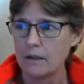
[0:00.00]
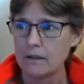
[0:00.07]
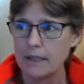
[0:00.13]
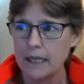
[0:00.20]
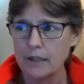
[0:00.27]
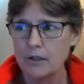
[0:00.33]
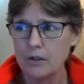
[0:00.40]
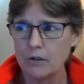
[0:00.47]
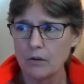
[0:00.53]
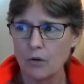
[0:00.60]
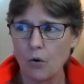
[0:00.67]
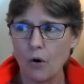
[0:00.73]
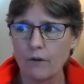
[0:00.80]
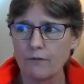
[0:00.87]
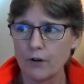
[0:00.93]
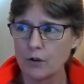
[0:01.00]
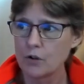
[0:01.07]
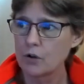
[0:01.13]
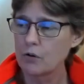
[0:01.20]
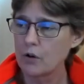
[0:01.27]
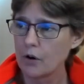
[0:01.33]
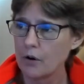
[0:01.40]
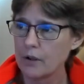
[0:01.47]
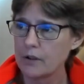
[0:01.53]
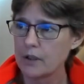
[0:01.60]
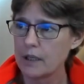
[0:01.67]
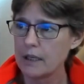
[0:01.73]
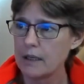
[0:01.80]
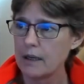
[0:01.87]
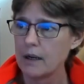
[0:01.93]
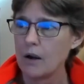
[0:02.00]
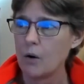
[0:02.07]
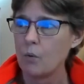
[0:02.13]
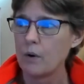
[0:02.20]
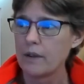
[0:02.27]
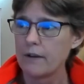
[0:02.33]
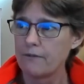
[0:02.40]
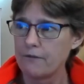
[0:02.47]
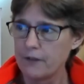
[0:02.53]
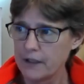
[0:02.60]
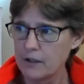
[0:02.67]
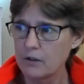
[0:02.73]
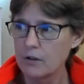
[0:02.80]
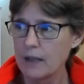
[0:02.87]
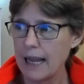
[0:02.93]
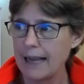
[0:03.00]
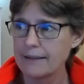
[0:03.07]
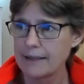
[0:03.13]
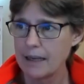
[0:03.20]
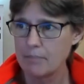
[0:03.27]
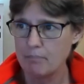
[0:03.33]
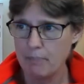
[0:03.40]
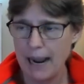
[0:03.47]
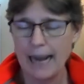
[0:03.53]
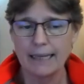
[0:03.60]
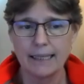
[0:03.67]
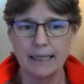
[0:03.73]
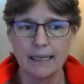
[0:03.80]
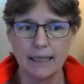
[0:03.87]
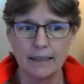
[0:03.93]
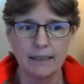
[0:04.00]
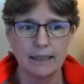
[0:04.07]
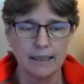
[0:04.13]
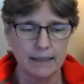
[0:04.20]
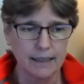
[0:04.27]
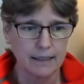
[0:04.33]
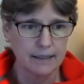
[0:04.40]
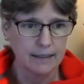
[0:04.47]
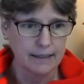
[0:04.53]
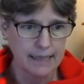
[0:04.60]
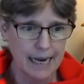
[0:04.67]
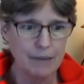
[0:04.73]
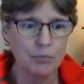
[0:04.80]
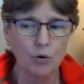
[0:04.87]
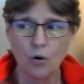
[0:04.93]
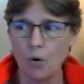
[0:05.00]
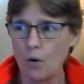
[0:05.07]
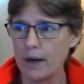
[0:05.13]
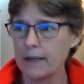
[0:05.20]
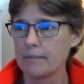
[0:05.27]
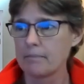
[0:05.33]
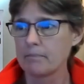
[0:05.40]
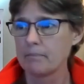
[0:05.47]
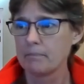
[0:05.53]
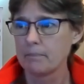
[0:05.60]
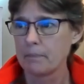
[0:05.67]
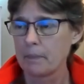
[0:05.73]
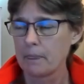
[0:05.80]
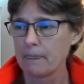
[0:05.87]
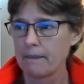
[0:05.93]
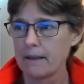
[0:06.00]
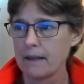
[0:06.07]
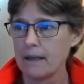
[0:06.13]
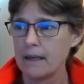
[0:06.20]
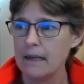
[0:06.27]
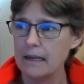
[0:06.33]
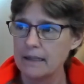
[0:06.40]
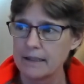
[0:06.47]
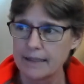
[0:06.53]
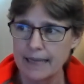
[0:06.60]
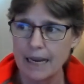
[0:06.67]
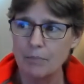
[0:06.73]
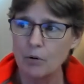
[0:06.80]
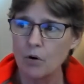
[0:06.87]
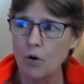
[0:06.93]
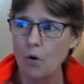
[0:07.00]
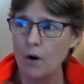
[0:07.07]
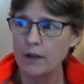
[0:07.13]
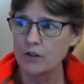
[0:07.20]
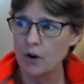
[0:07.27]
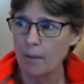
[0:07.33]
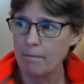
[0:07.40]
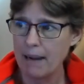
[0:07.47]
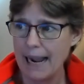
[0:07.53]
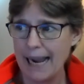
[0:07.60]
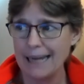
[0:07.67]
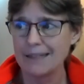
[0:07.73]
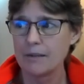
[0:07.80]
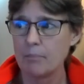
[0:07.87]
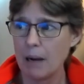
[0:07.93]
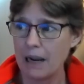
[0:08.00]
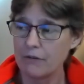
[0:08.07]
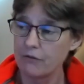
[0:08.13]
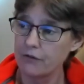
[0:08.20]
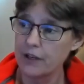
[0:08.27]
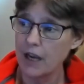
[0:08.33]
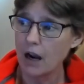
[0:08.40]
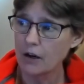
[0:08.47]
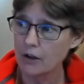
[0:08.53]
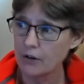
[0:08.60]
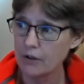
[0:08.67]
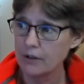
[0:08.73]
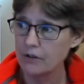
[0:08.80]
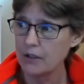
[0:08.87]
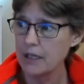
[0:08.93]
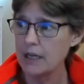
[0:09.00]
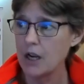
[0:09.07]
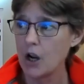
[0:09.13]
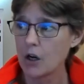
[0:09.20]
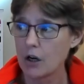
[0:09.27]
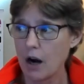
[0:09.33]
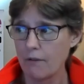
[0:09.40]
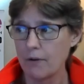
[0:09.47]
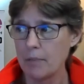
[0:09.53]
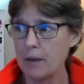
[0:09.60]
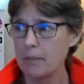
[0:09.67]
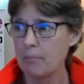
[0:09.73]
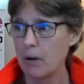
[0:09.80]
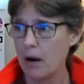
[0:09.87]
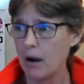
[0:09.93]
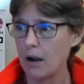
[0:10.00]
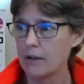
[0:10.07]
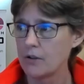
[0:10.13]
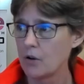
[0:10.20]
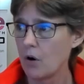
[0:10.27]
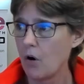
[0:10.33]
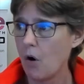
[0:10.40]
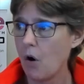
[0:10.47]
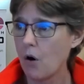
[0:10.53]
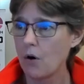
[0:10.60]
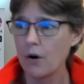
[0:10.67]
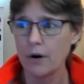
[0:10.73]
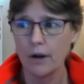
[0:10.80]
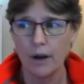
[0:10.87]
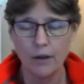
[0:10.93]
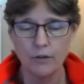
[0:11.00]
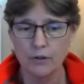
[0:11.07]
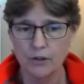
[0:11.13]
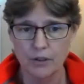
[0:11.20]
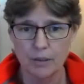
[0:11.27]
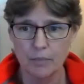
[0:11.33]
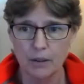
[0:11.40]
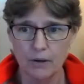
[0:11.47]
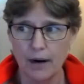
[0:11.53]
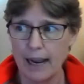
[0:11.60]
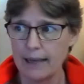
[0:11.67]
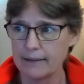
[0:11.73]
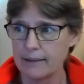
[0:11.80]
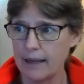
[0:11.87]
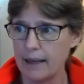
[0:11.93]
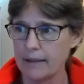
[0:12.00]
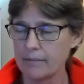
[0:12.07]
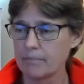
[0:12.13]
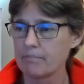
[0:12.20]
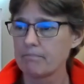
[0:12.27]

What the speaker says: Digital or virtual currency with a physical asset backing it is a stable coin. Stable coins are backed by fiat currency, government bonds, or other similar asset.